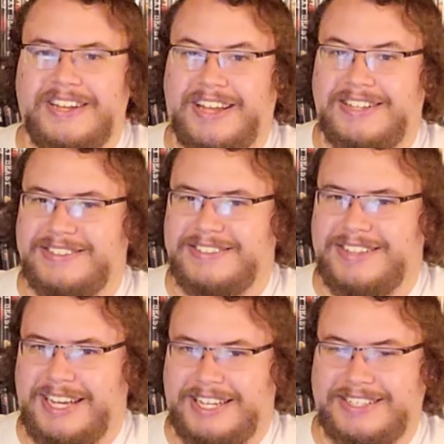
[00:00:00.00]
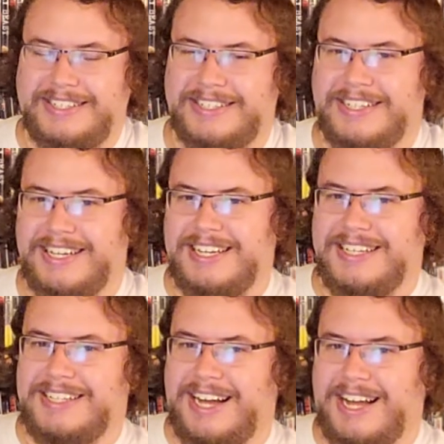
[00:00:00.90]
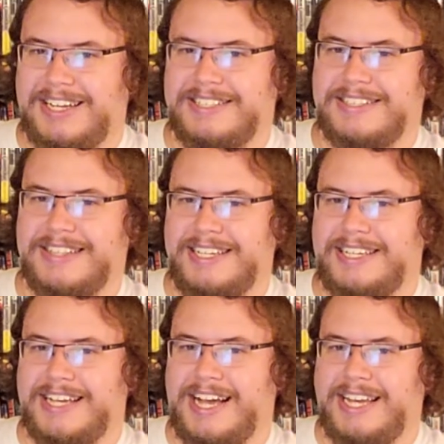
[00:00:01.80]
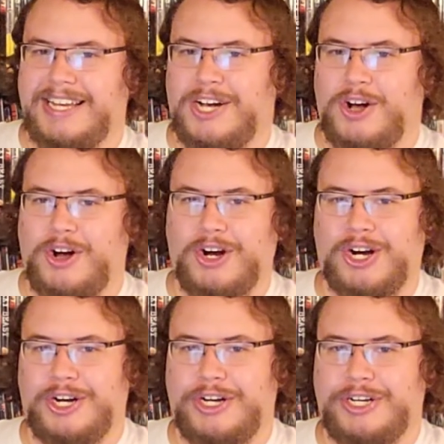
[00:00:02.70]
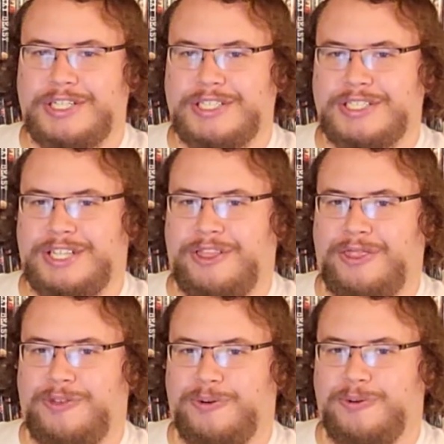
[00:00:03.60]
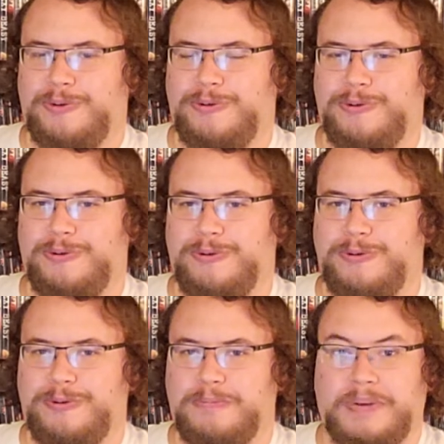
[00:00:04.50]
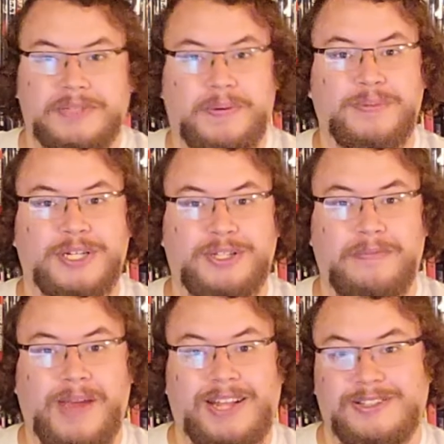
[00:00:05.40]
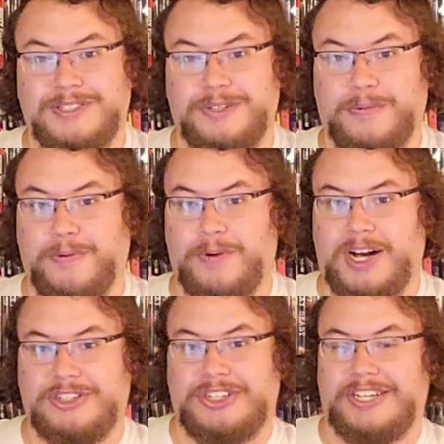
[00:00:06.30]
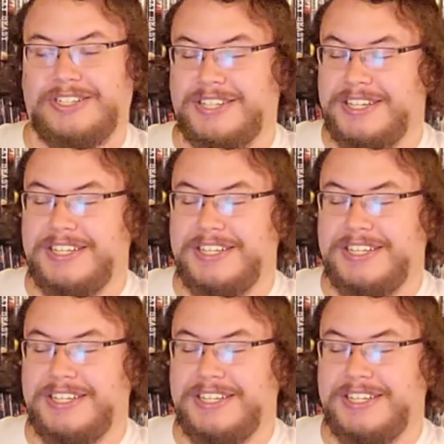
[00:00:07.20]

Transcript: It's like honestly kind of hard to sit through, but it's public domain, so we're watching it.